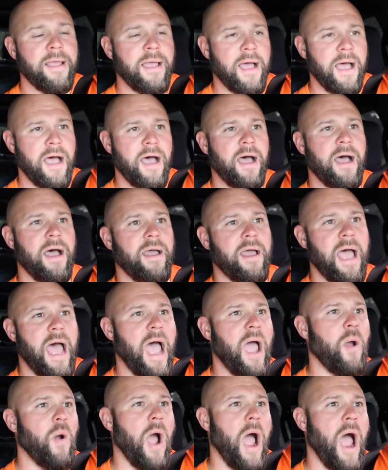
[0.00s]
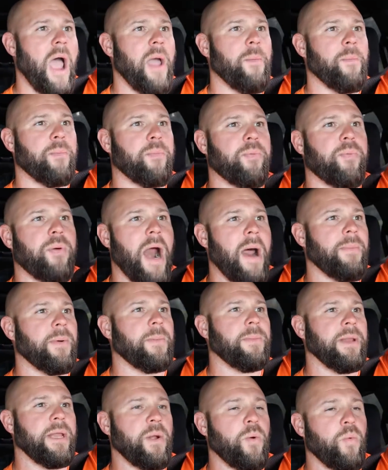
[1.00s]
I
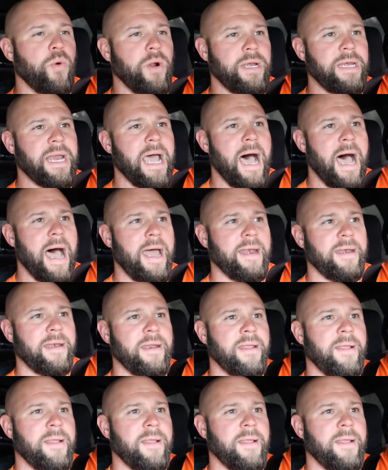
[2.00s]
probably would not.